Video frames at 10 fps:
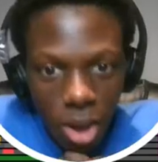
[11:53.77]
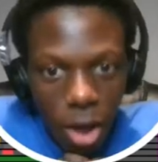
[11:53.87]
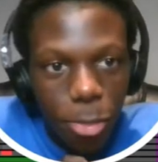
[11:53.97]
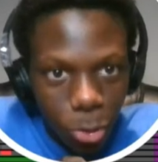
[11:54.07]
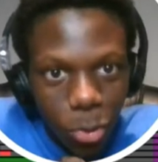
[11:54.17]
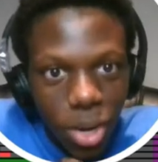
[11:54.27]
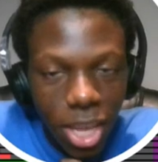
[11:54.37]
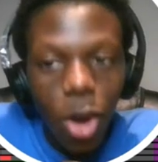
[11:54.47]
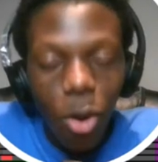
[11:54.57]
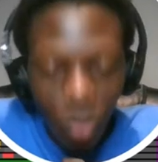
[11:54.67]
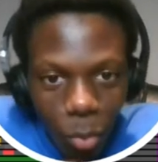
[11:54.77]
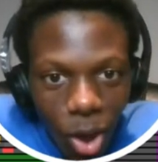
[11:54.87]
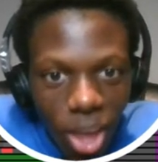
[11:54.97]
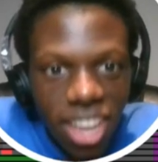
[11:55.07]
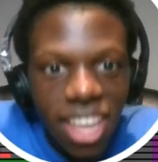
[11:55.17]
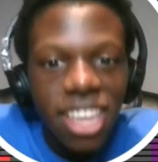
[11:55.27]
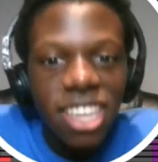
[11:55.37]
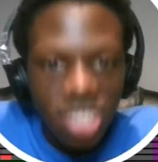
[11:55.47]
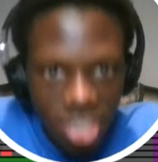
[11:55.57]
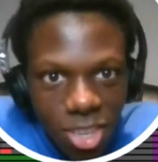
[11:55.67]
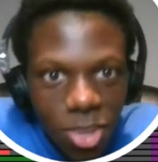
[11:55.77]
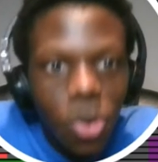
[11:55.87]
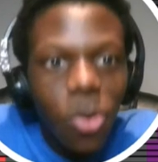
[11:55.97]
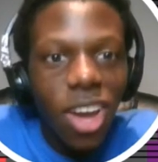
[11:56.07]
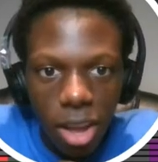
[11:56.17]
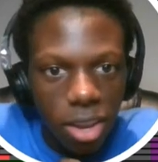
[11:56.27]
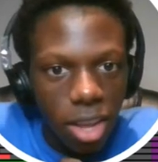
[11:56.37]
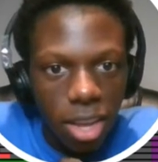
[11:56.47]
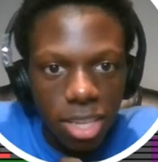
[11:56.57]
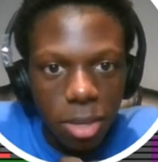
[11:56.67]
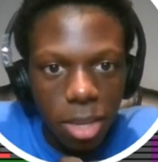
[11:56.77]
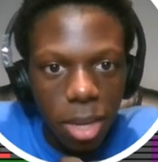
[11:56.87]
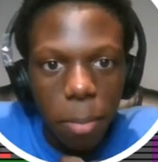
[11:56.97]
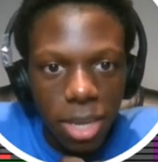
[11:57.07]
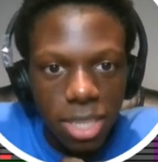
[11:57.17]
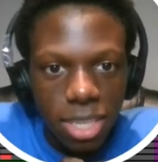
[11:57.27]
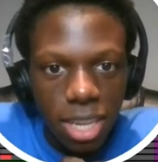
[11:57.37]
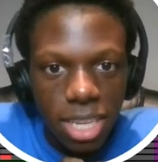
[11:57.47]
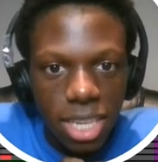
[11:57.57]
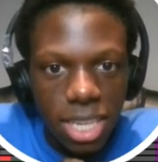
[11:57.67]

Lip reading: On 3, 1, 2. Oh, no, he bites down.